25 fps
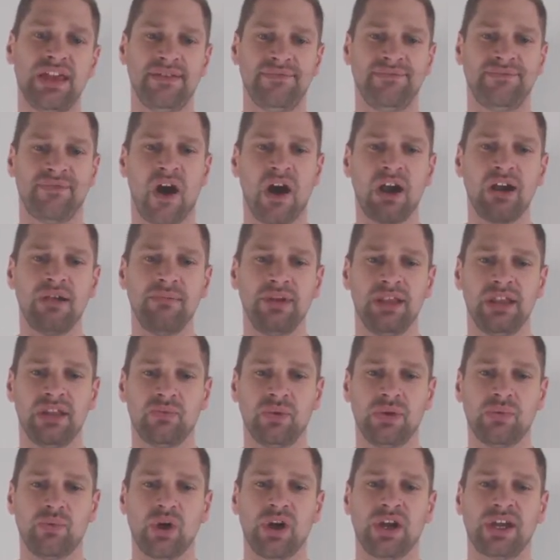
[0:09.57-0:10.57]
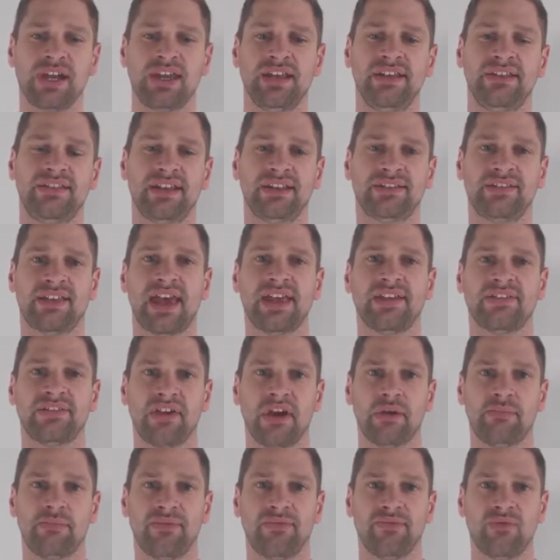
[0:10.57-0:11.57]
environment that we work in dictates
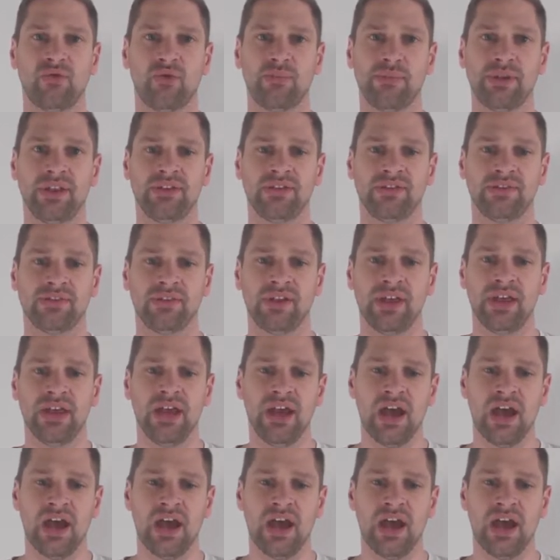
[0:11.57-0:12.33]
our performance.